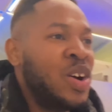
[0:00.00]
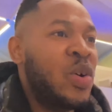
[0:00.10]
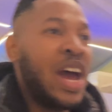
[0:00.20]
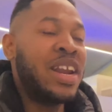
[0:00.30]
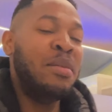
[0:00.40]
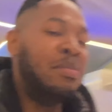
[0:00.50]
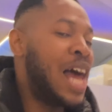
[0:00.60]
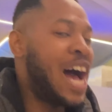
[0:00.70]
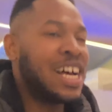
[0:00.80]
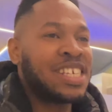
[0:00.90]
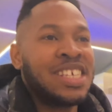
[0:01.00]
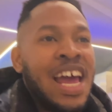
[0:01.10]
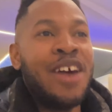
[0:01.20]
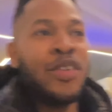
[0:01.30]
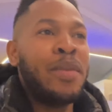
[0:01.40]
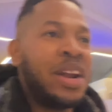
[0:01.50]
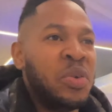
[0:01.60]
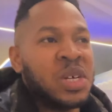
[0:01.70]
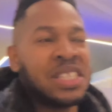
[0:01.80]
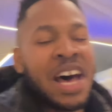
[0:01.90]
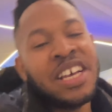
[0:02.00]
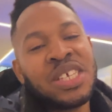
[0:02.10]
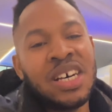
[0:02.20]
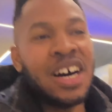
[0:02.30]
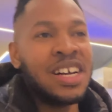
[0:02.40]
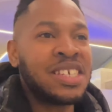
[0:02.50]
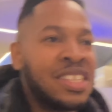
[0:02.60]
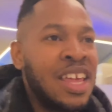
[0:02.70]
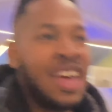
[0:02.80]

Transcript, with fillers: We had a blast. Everybody was nice to us.